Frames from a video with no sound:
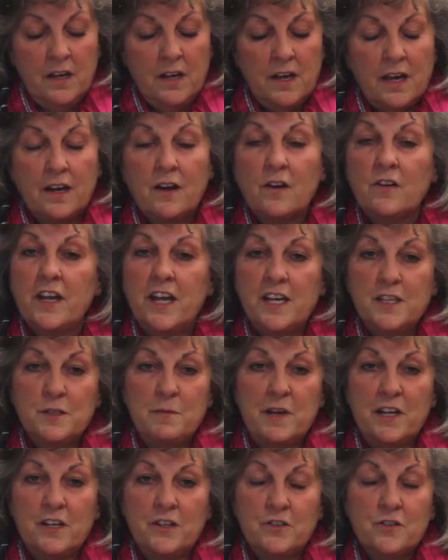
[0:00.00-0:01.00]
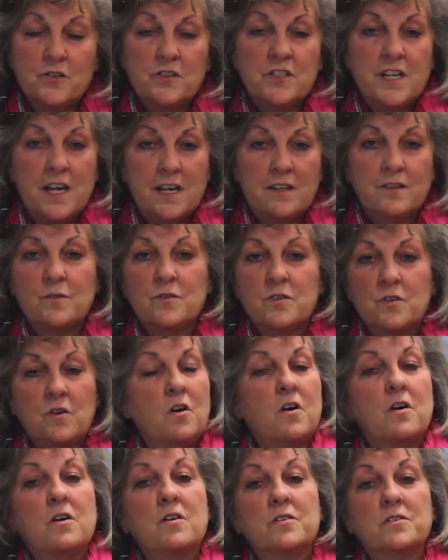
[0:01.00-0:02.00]
and our case managers take those
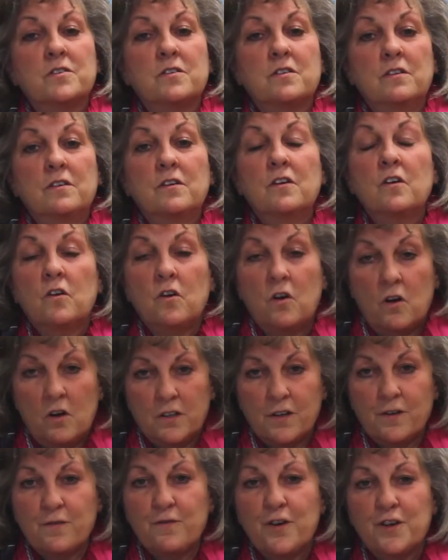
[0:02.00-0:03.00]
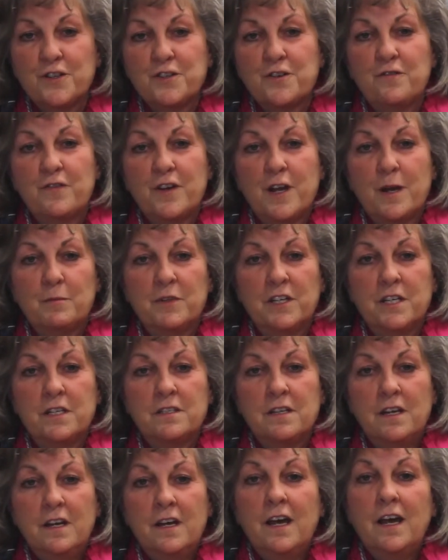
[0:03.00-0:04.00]
calls, call our foster
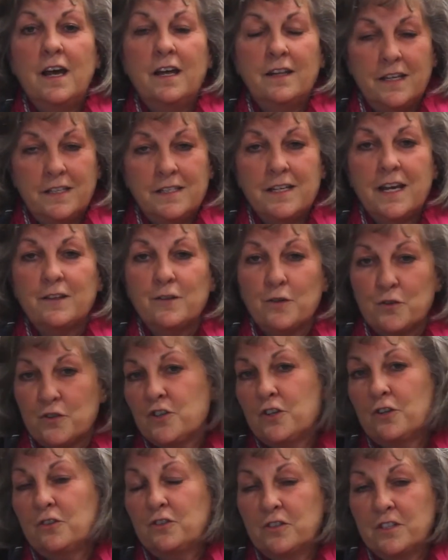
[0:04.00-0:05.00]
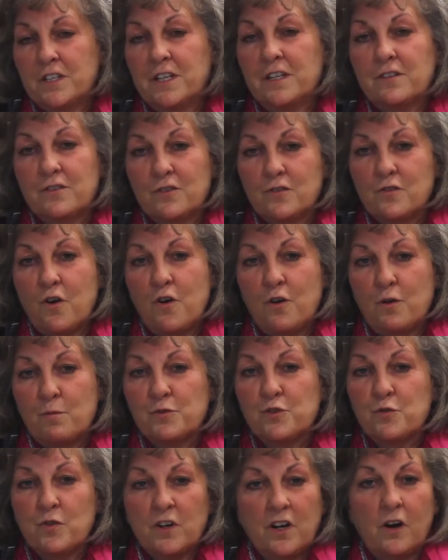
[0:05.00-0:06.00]
families, and they take those children into their
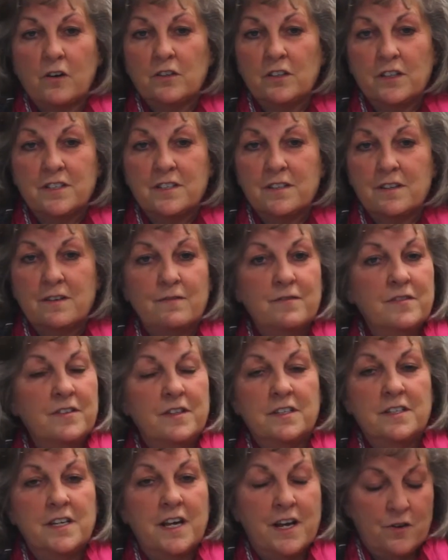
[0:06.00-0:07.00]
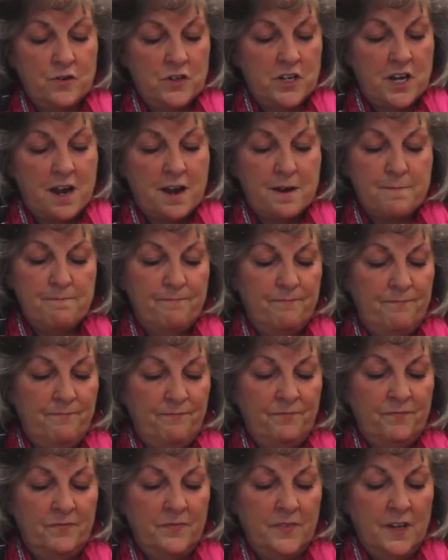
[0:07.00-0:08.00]
homes regardless of the day or time.
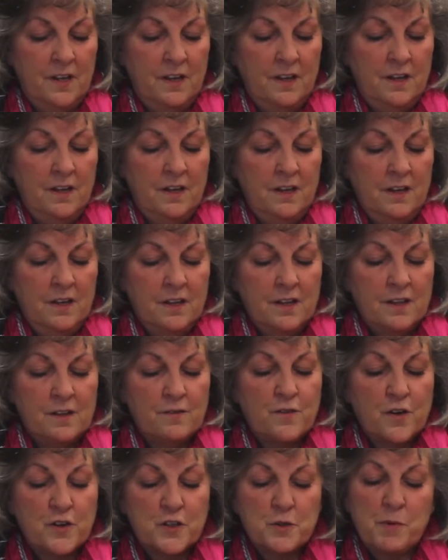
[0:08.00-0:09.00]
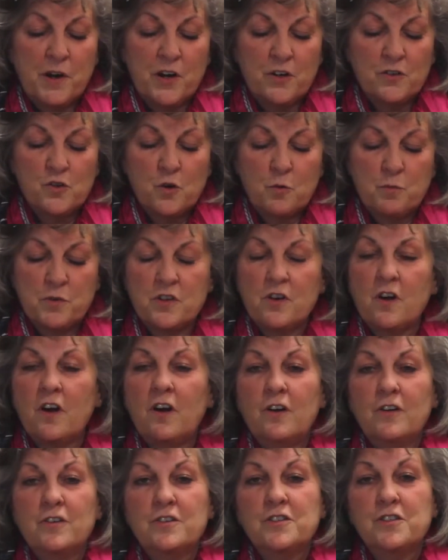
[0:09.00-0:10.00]
The foster parents open their
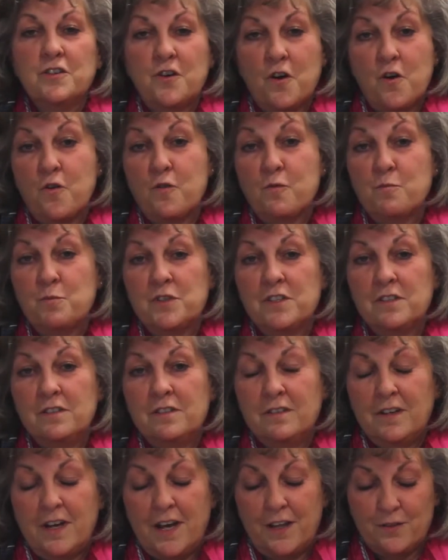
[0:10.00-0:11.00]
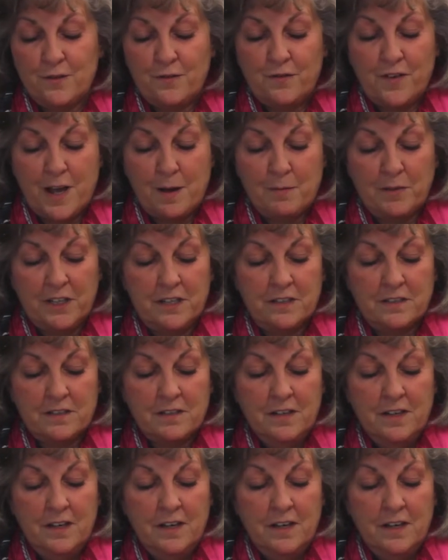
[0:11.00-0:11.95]
hearts and homes and their families,